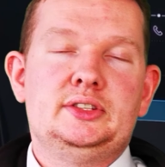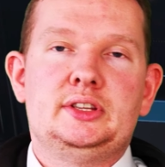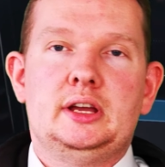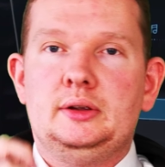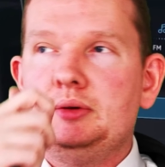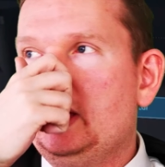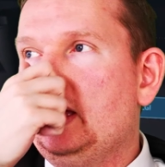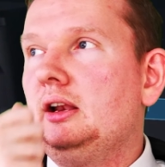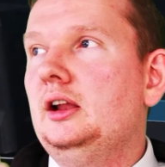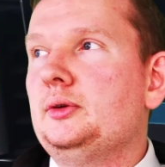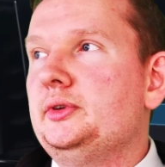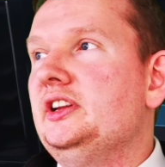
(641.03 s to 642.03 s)
So
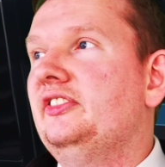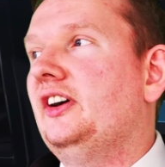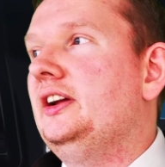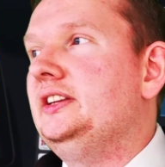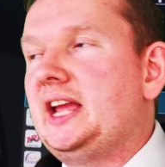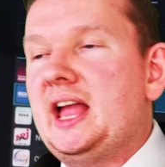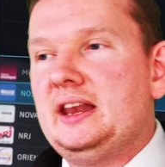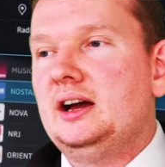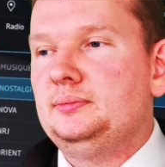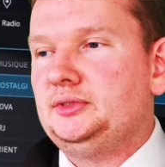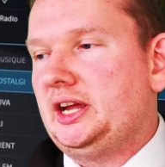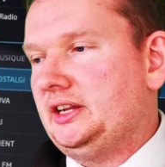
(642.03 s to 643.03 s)
like when your phone, you get an
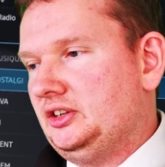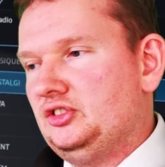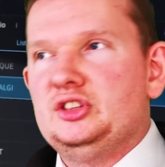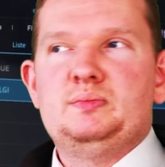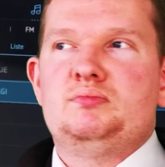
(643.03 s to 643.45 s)
update, you